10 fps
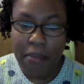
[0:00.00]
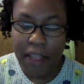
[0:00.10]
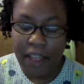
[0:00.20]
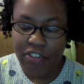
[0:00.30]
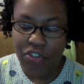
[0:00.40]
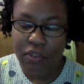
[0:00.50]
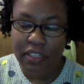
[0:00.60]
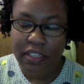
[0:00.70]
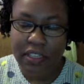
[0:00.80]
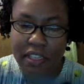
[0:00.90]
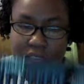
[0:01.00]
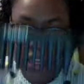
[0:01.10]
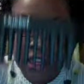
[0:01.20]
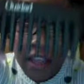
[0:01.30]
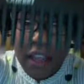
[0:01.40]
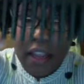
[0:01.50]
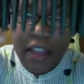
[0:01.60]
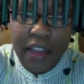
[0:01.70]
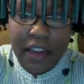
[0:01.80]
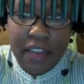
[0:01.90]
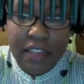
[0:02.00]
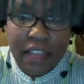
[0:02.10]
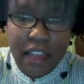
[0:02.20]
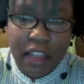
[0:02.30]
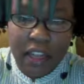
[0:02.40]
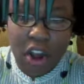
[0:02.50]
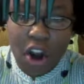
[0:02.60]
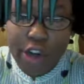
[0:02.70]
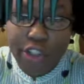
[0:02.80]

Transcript: As you can see, it is a large